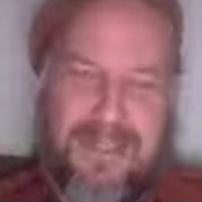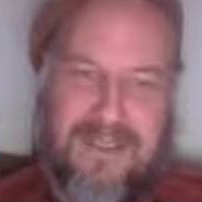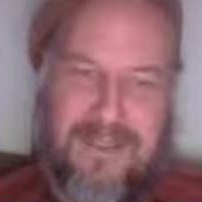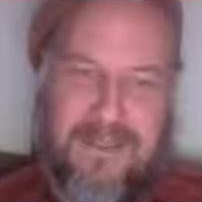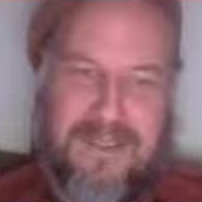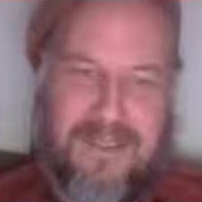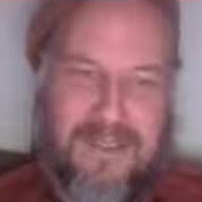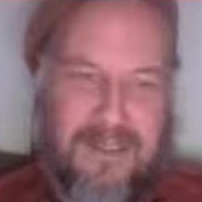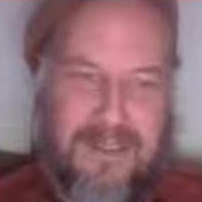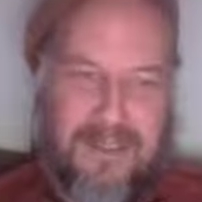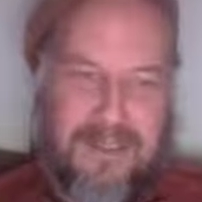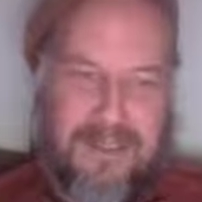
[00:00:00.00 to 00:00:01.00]
That's
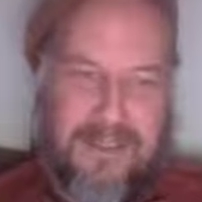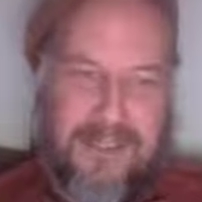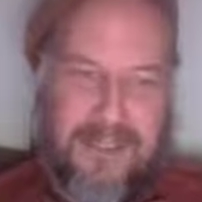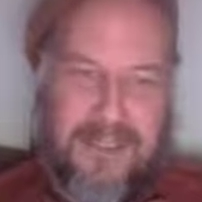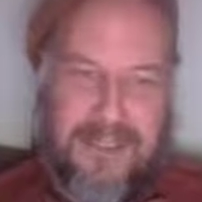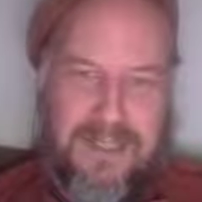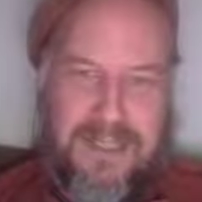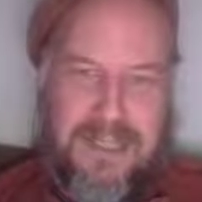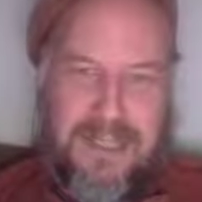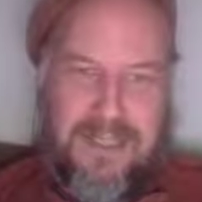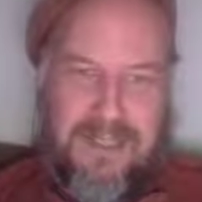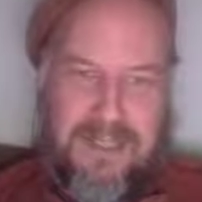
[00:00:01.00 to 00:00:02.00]
ethology.
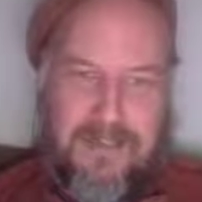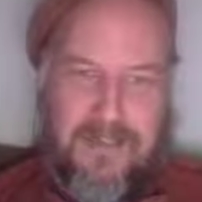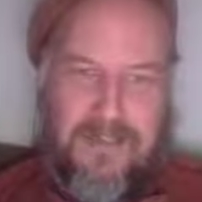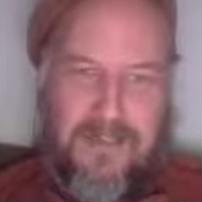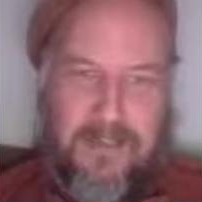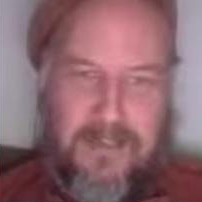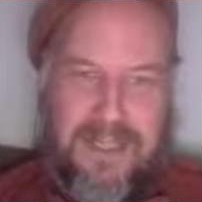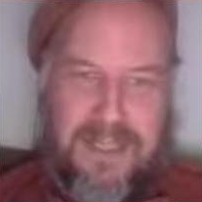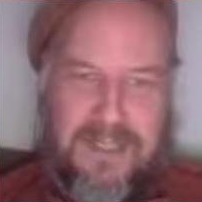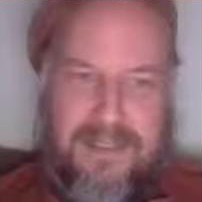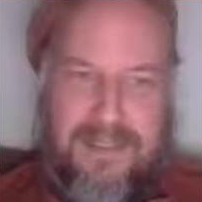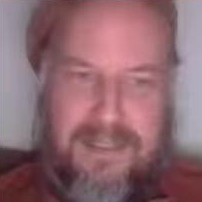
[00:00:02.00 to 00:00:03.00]
Different
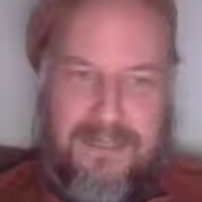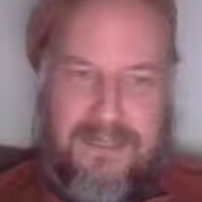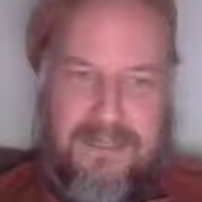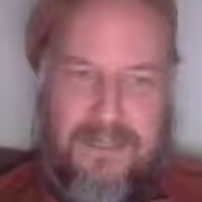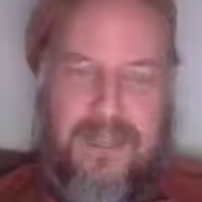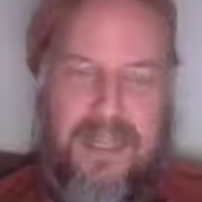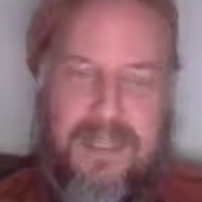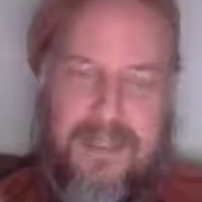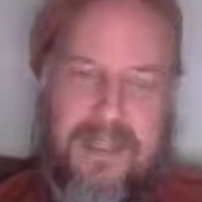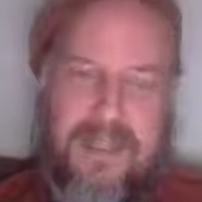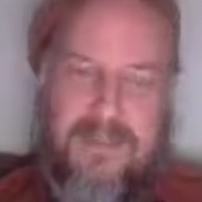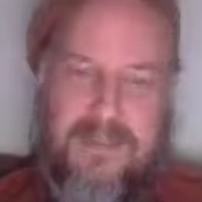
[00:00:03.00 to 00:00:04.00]
modalities. Okay,
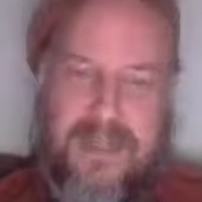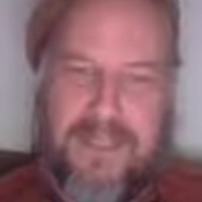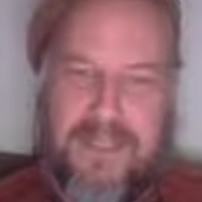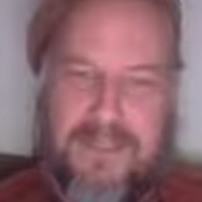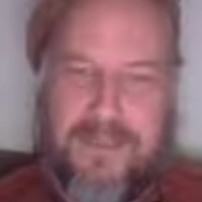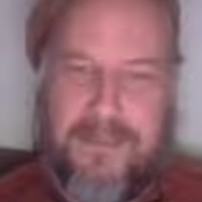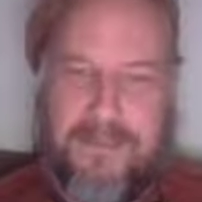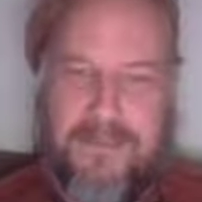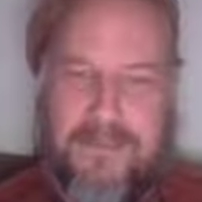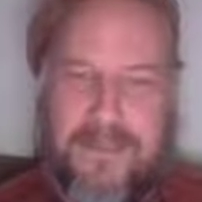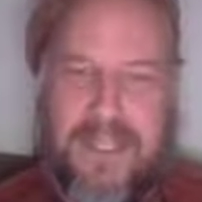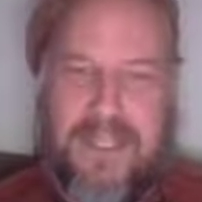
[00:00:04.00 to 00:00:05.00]
not in a vacuum.
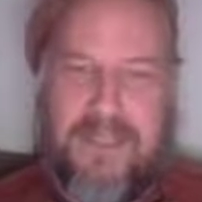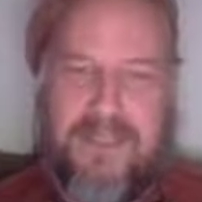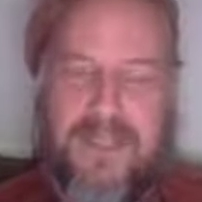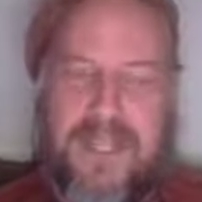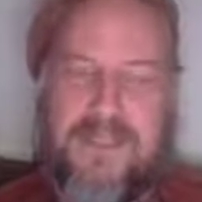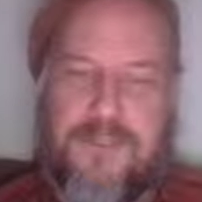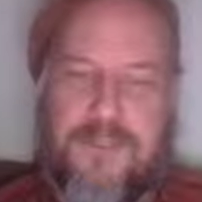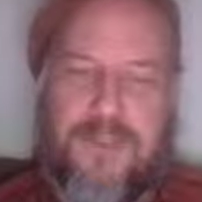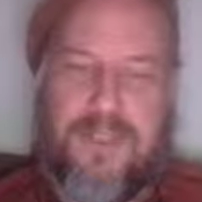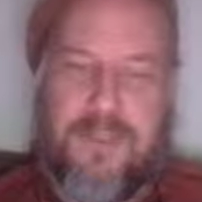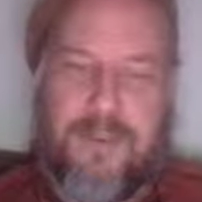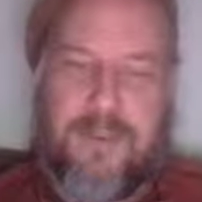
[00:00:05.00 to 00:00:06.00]
You can't just
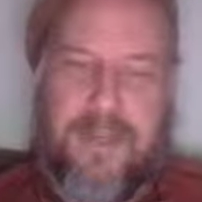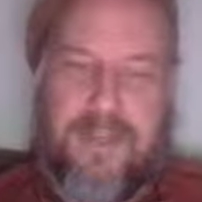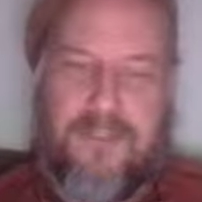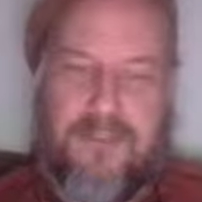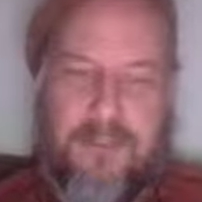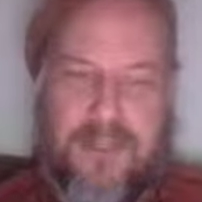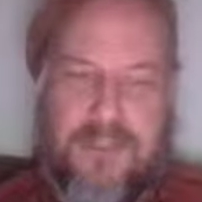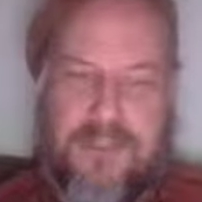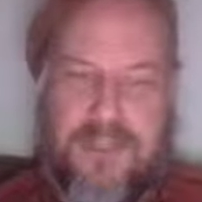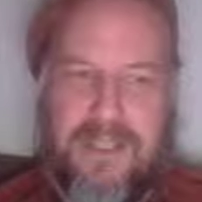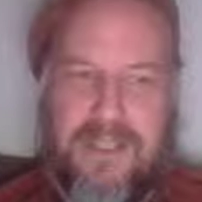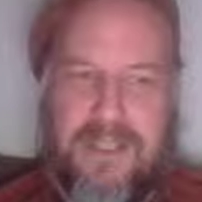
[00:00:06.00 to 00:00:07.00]
say the word massive
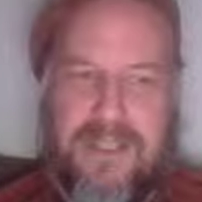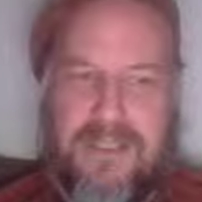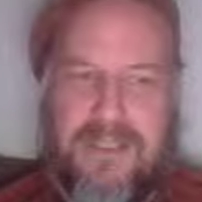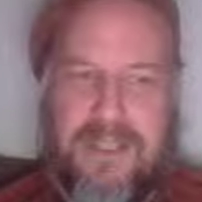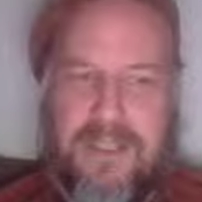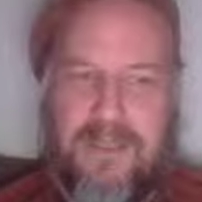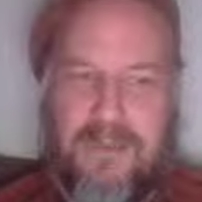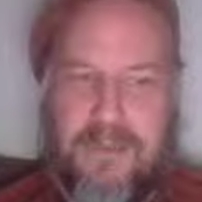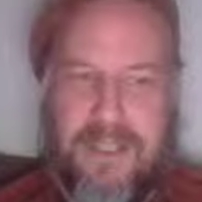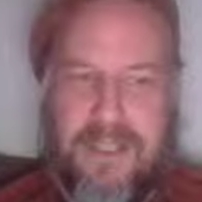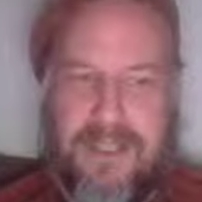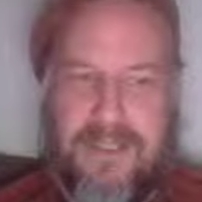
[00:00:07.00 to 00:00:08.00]
modularity and think you've
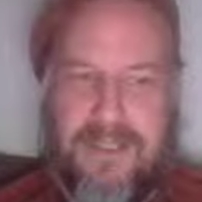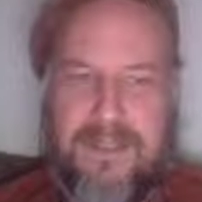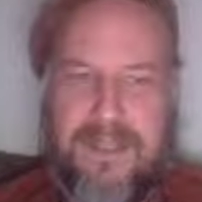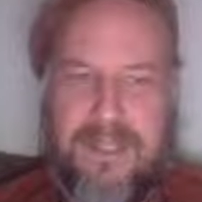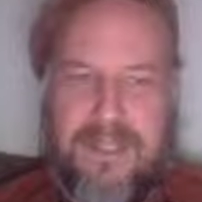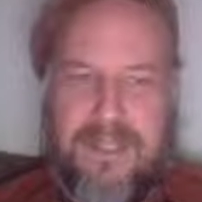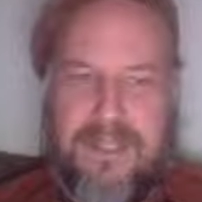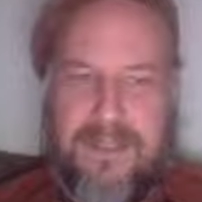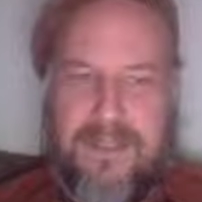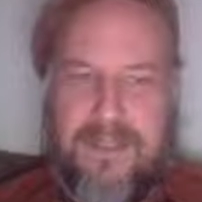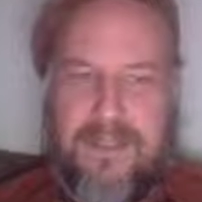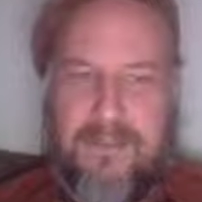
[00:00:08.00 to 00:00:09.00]
made
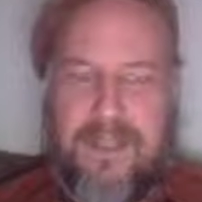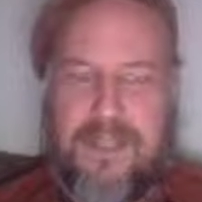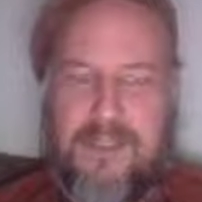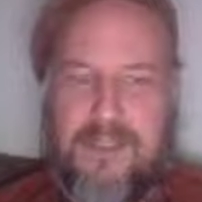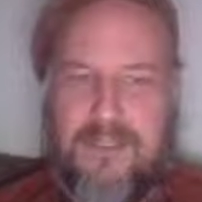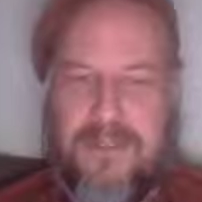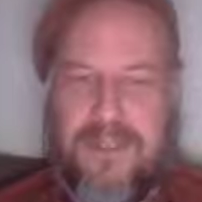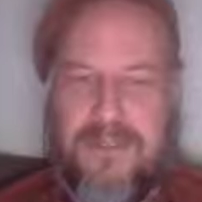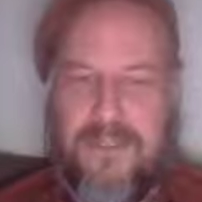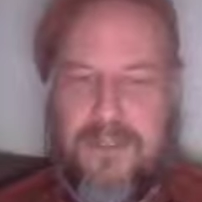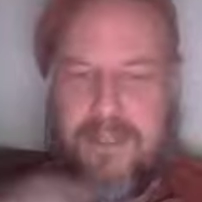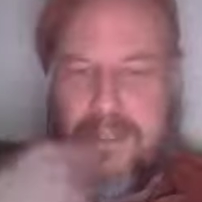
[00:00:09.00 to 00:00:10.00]
modular
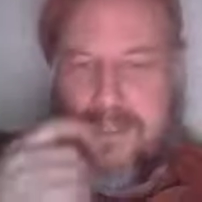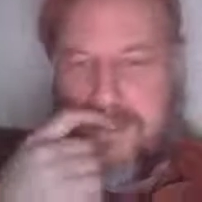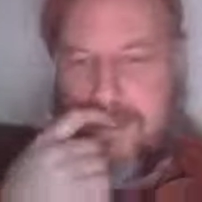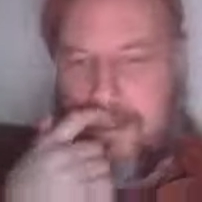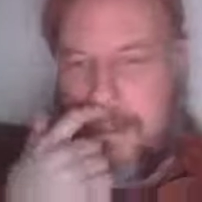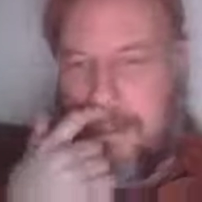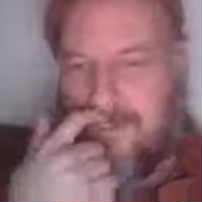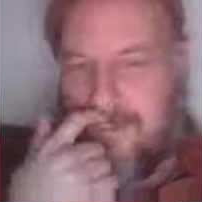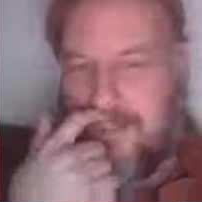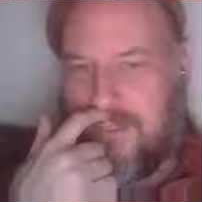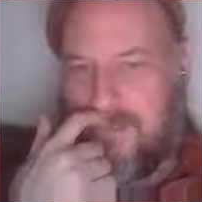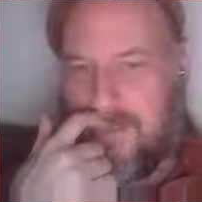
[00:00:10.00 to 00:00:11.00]
consideration of
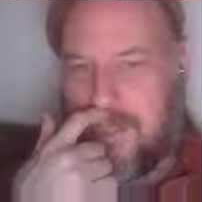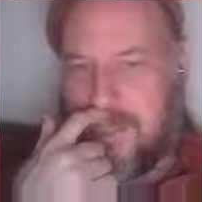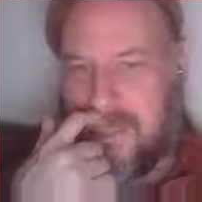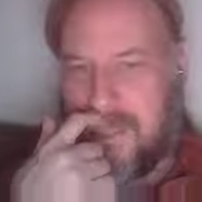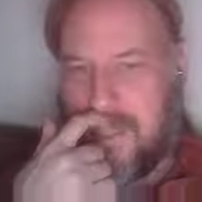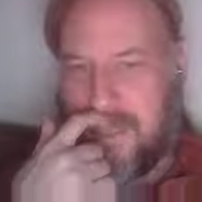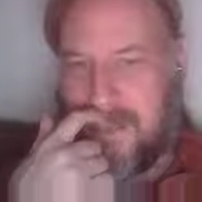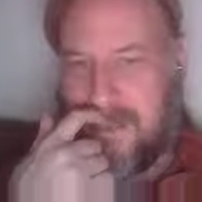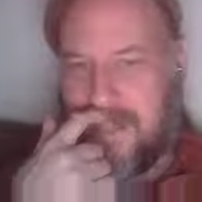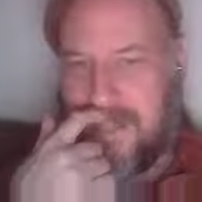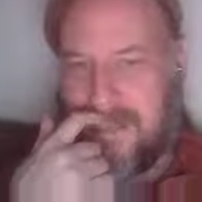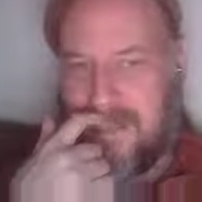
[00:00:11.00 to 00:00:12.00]
its function
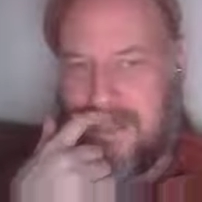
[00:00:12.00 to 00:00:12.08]
airtight.